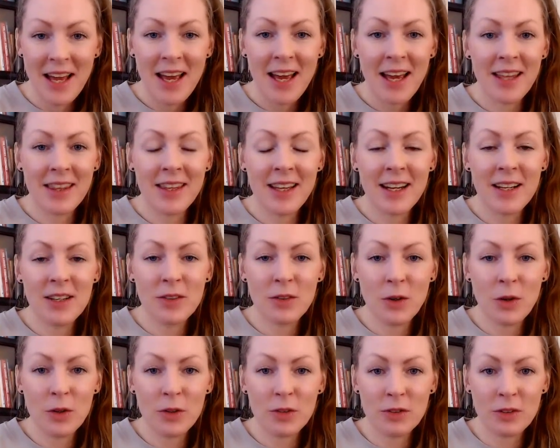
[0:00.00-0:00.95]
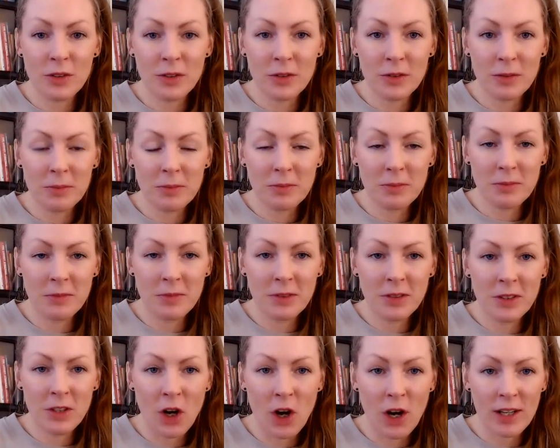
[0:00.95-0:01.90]
then I also
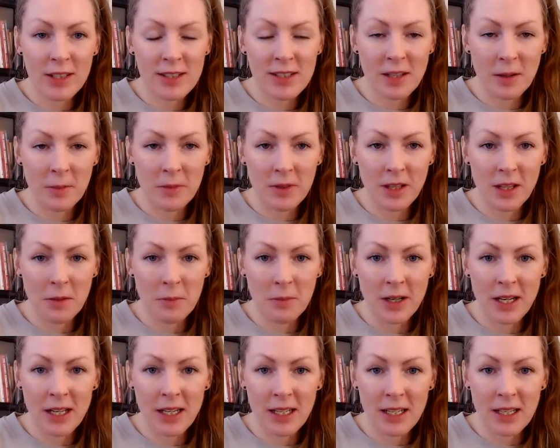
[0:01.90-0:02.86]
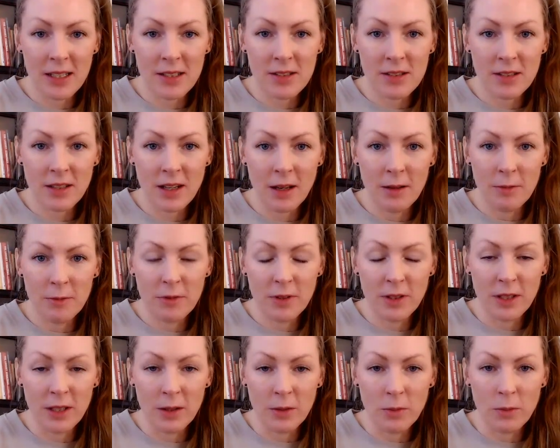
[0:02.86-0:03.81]
caught something, but I'm
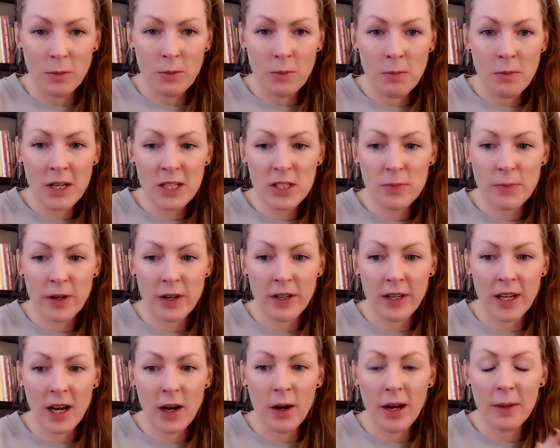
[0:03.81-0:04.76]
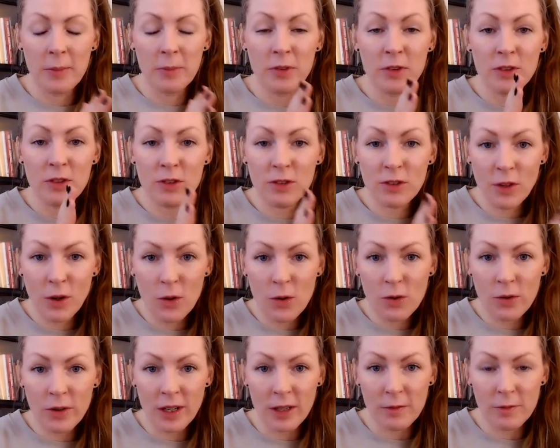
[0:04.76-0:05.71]
feeling much better now. I'm so
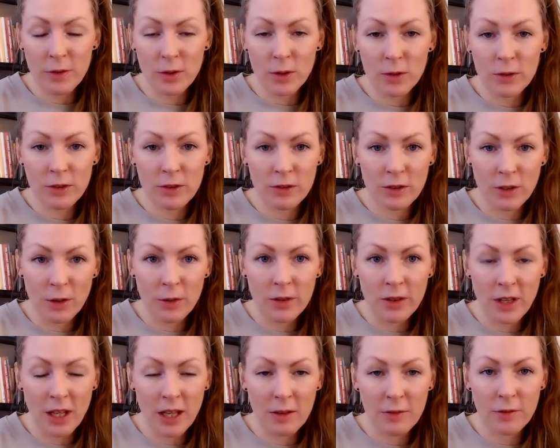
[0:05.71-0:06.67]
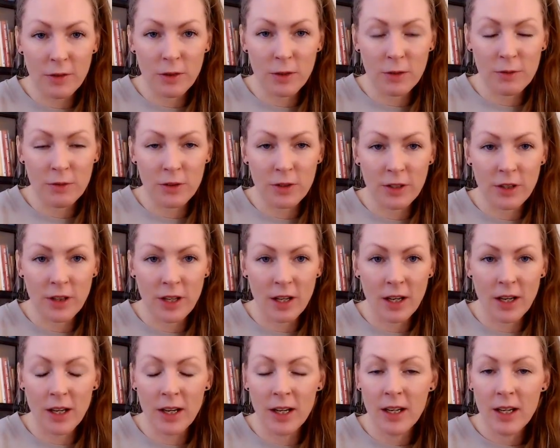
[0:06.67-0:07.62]
grateful, so thankful for
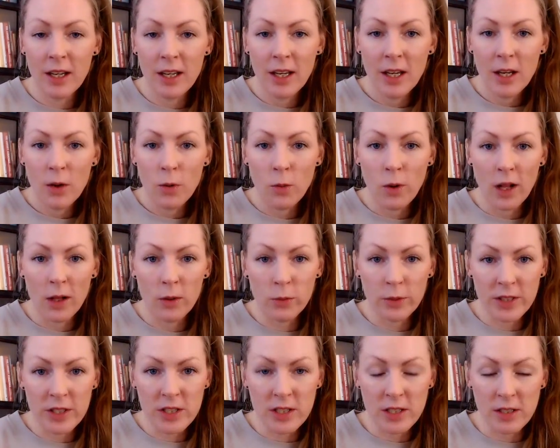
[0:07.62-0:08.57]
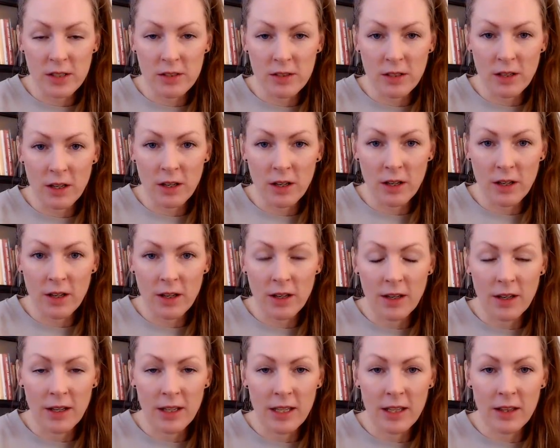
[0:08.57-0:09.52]
the well wishes
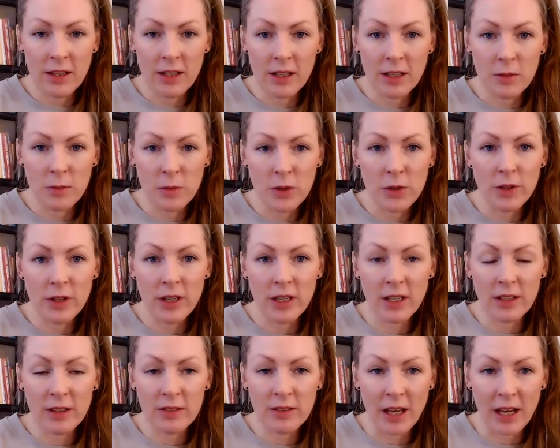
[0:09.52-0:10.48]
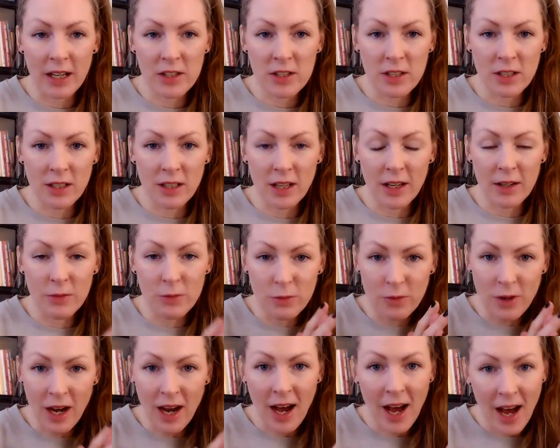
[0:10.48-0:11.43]
in the community section. I
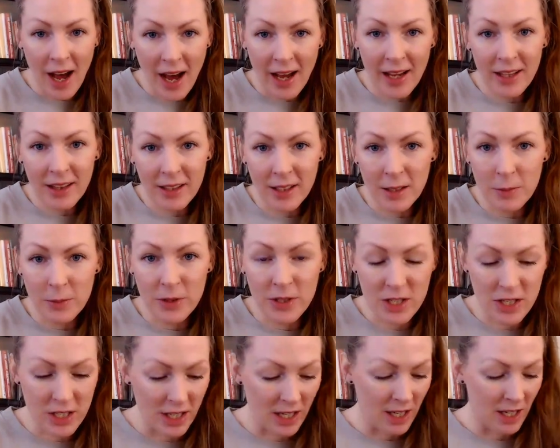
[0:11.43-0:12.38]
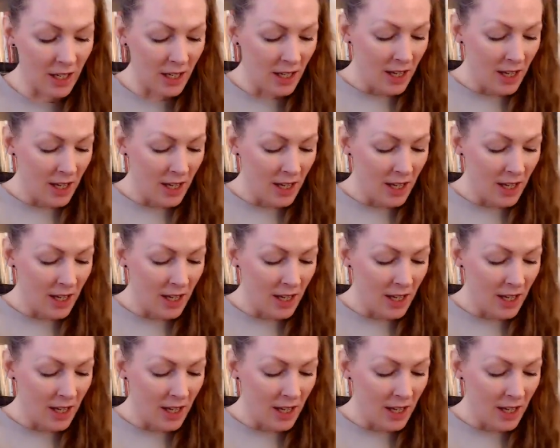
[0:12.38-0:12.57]
highly appreciate it.